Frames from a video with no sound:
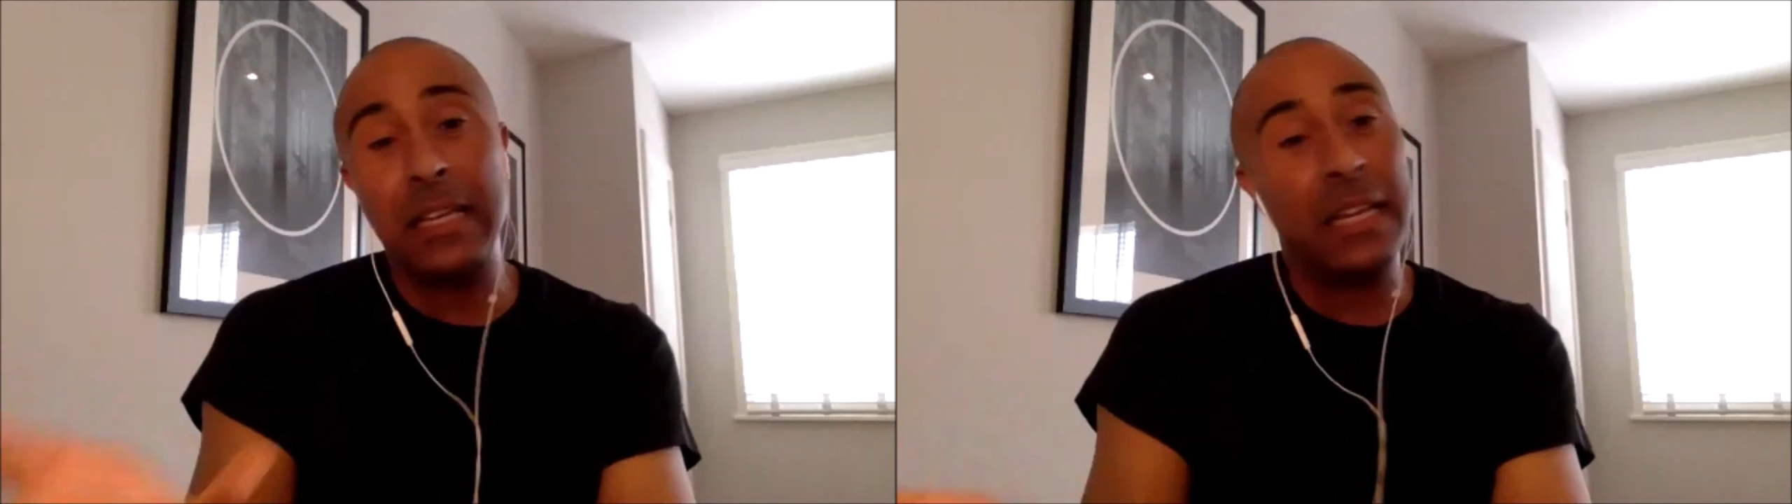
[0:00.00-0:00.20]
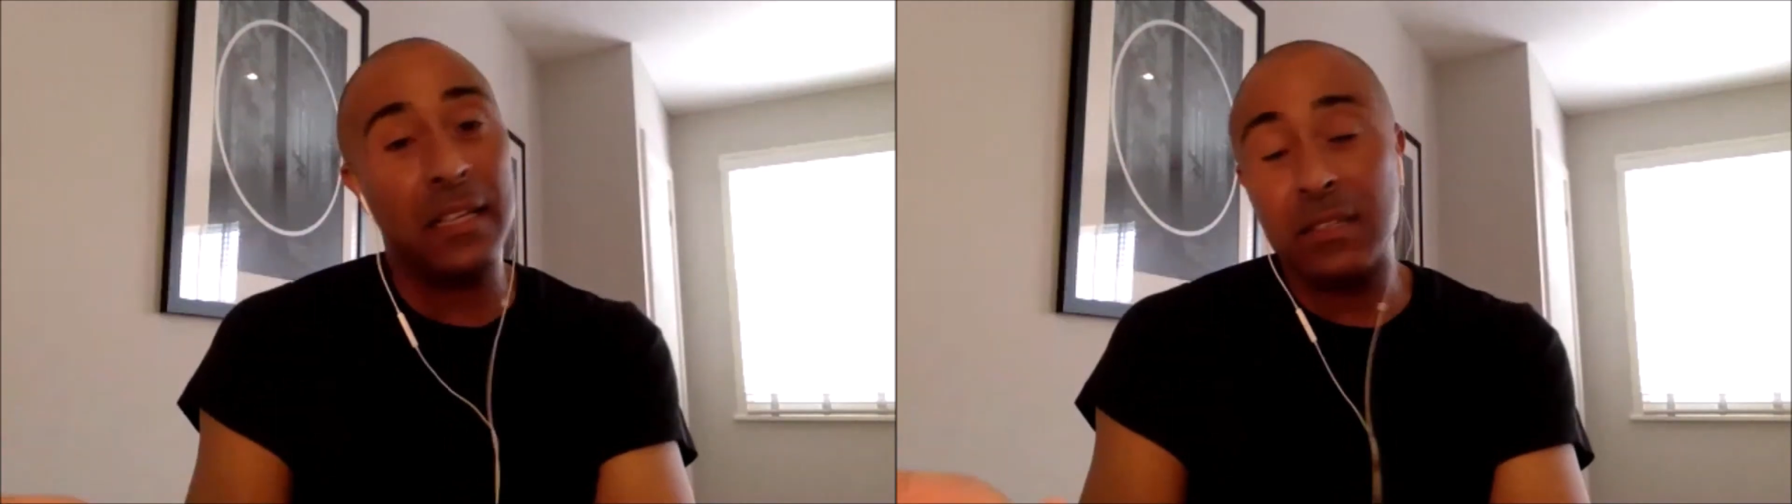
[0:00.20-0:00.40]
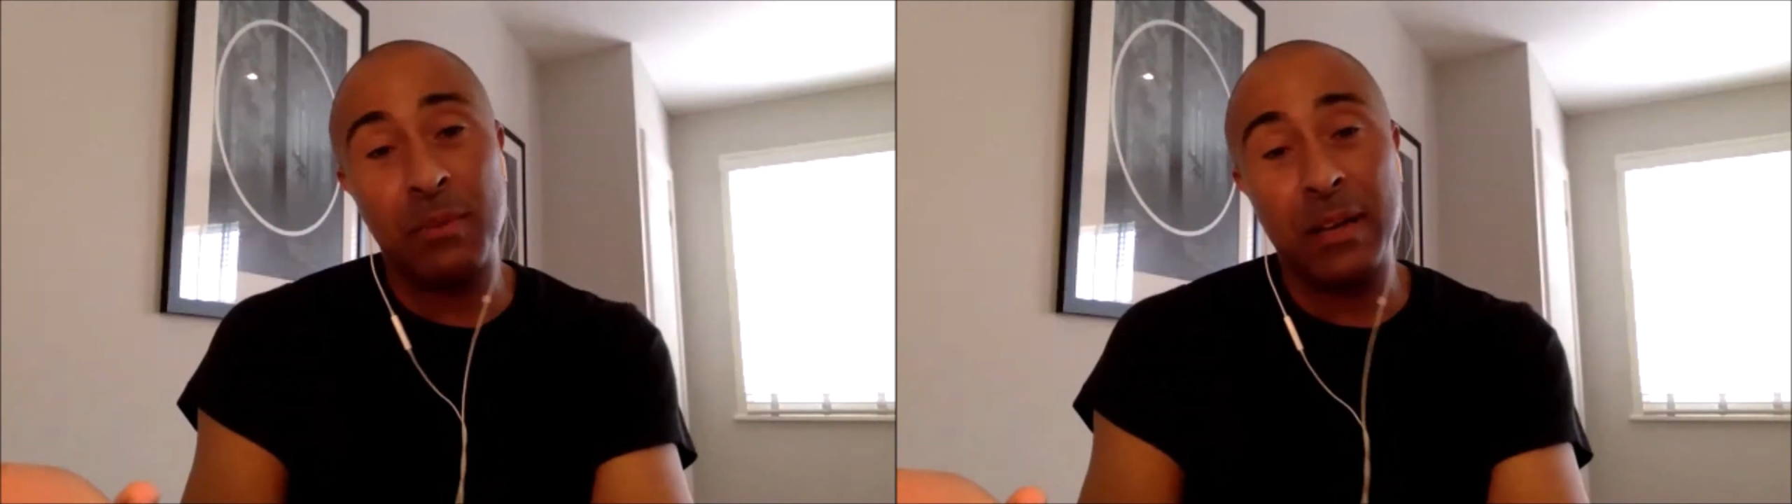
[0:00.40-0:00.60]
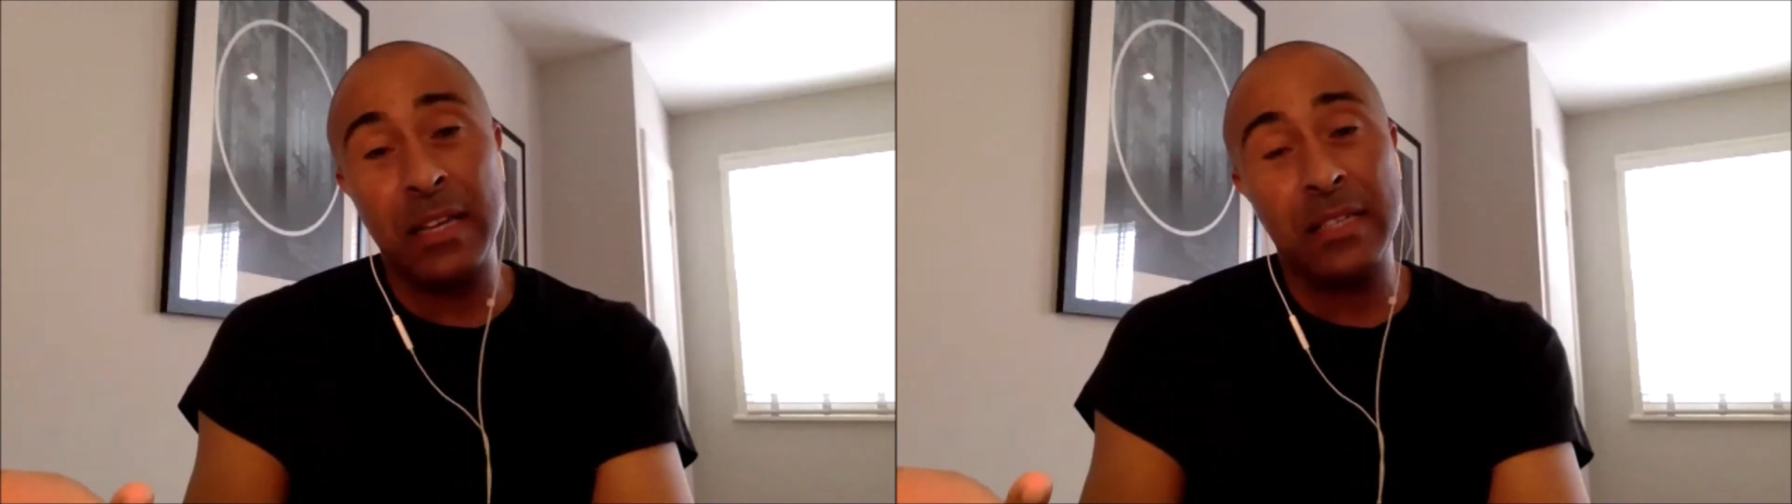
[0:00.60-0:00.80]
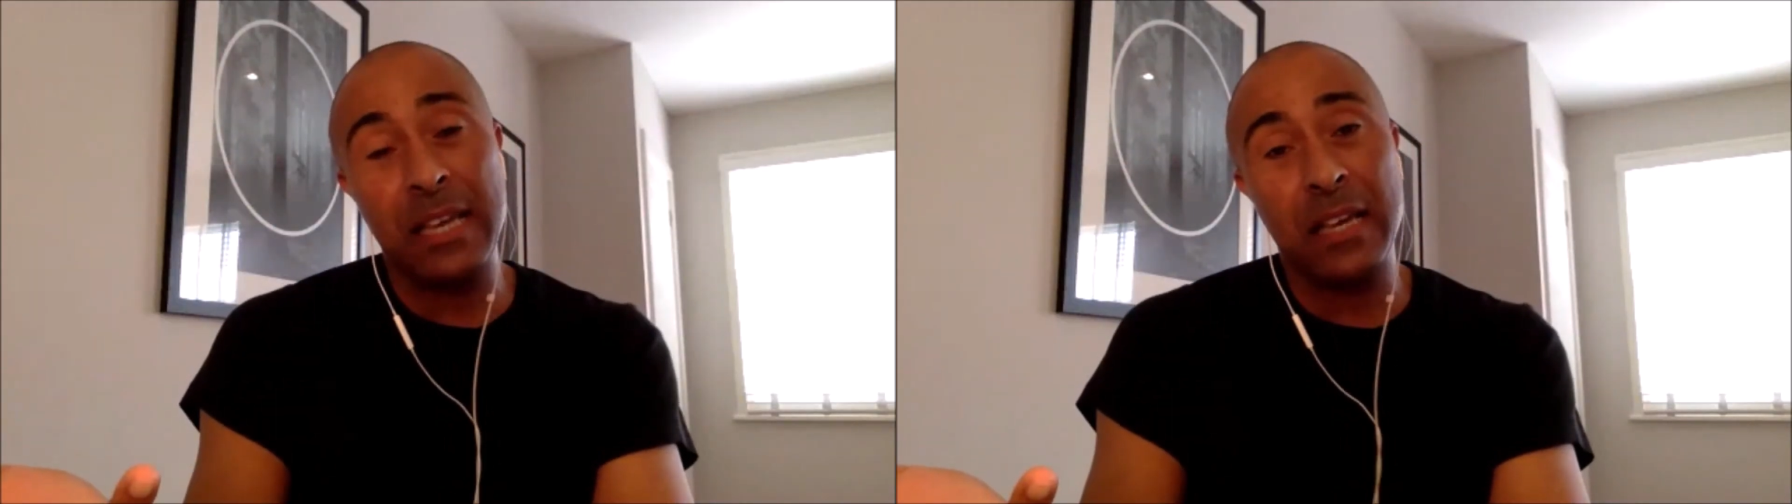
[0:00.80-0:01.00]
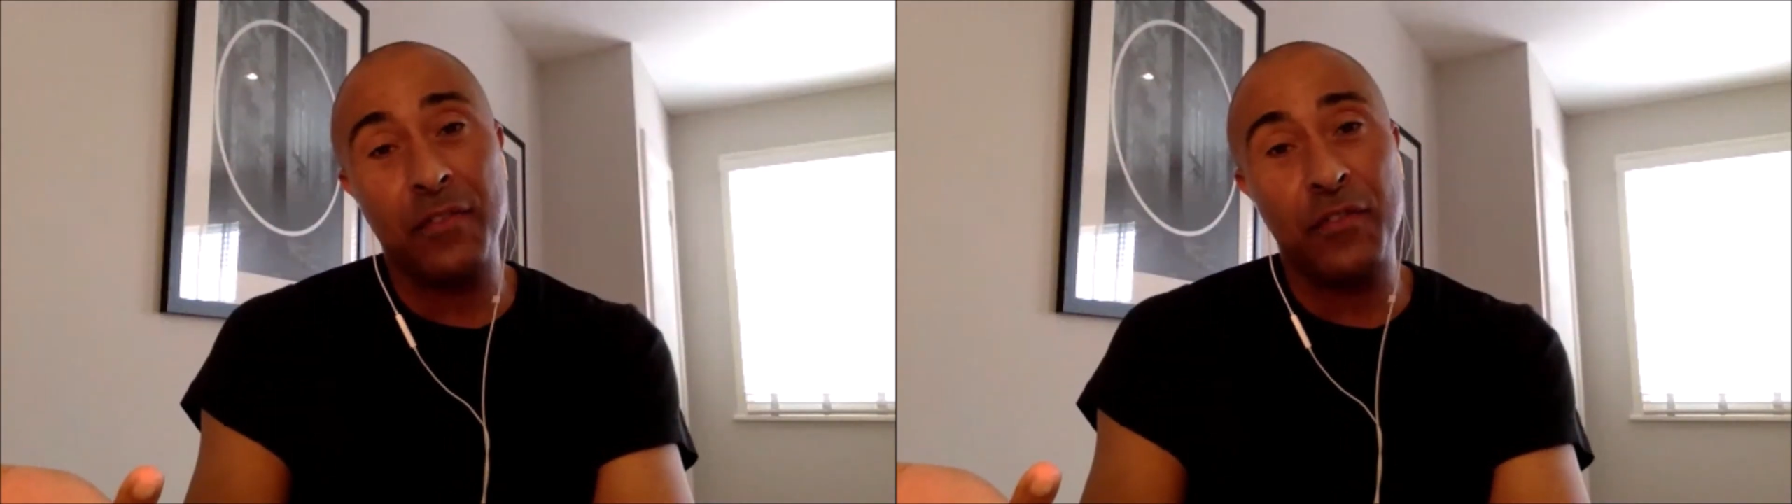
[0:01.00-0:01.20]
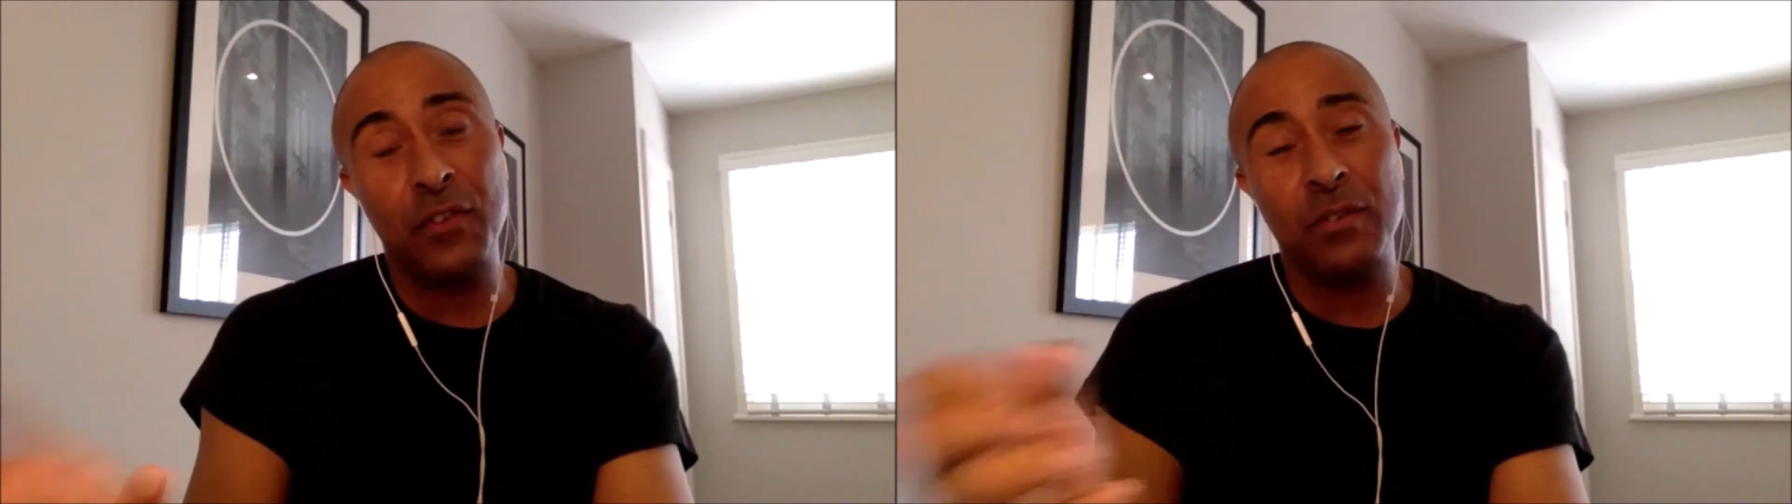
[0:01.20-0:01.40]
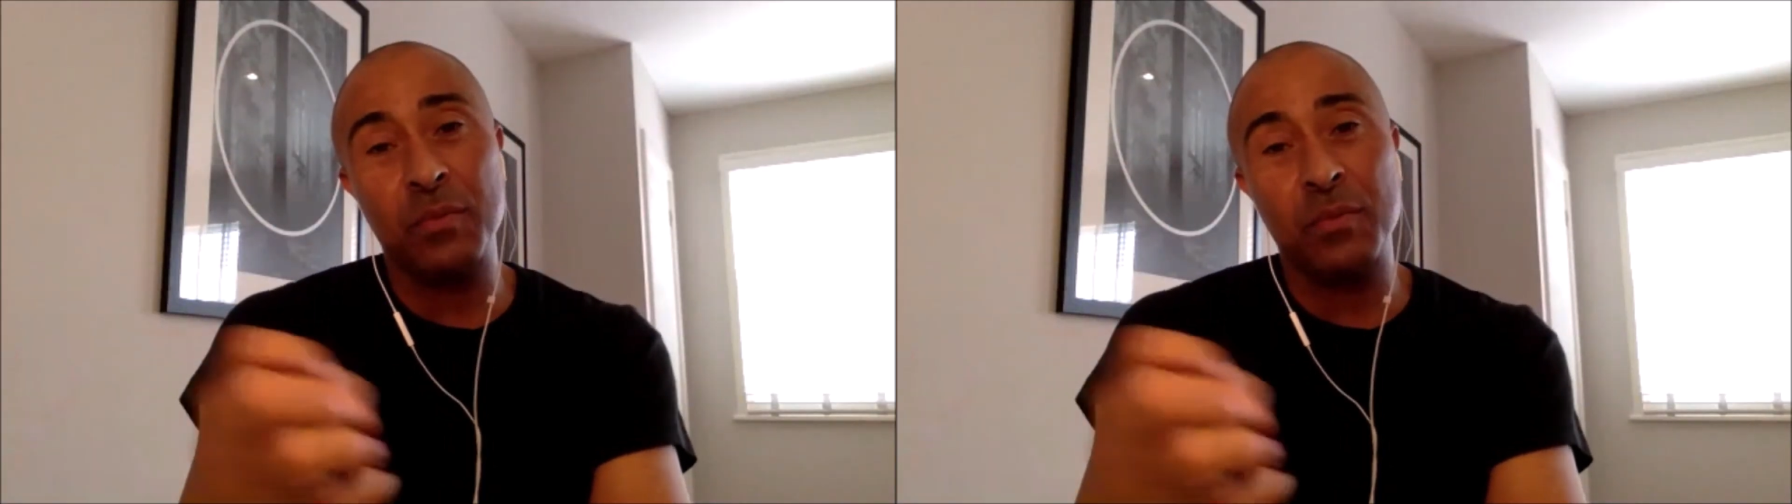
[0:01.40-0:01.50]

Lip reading: linked to my intake of food,